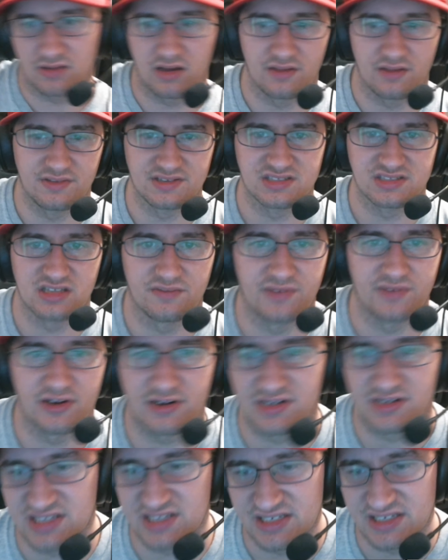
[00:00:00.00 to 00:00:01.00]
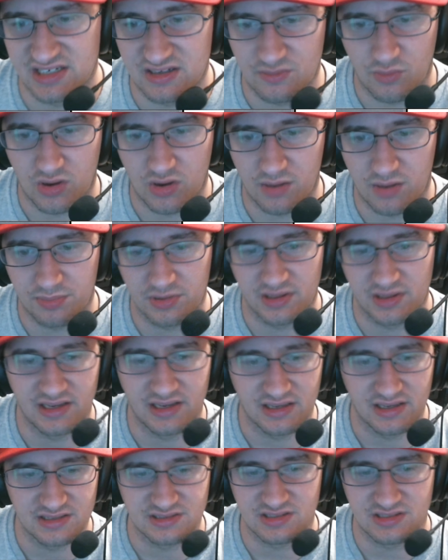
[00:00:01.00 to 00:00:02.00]
this stuff here because I didn't want to
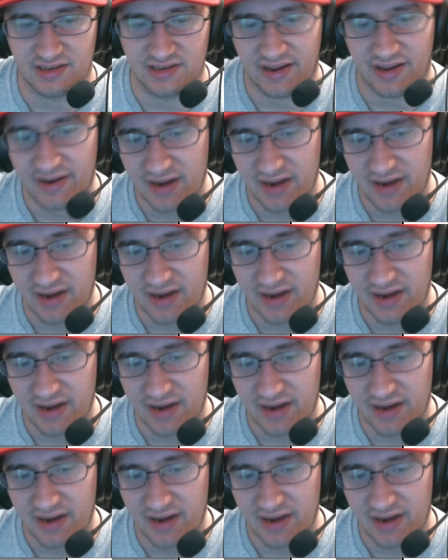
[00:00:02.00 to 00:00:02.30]
play into like a